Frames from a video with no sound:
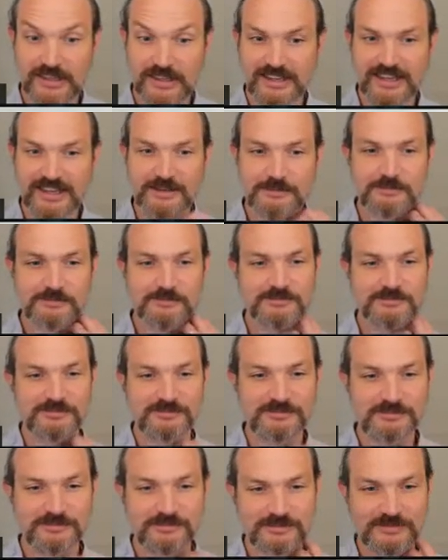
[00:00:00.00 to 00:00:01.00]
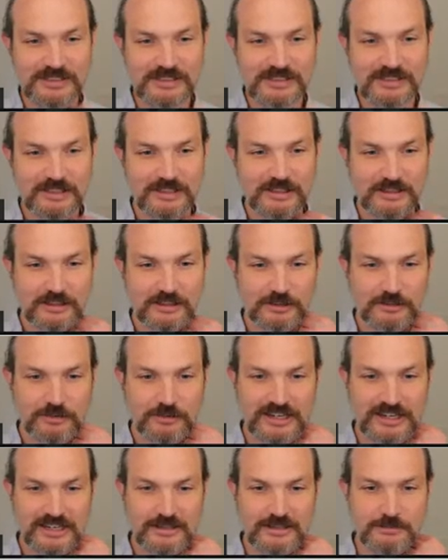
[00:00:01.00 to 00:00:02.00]
Yep.
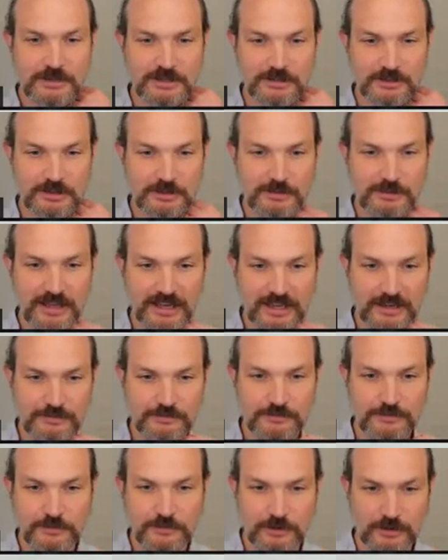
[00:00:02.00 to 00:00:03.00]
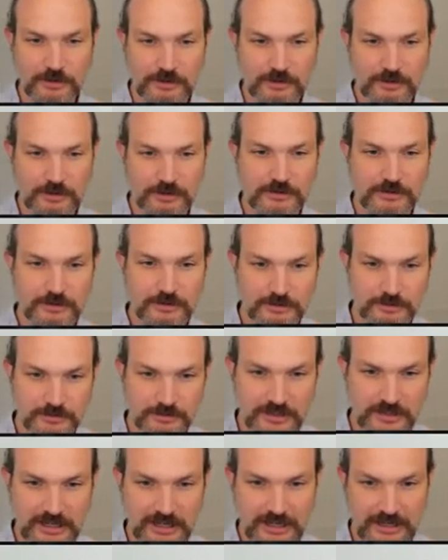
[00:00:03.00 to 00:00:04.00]
Creating a mirror pod for
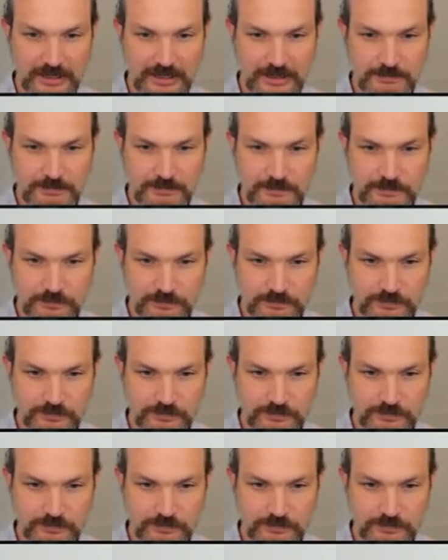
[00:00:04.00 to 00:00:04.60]
um,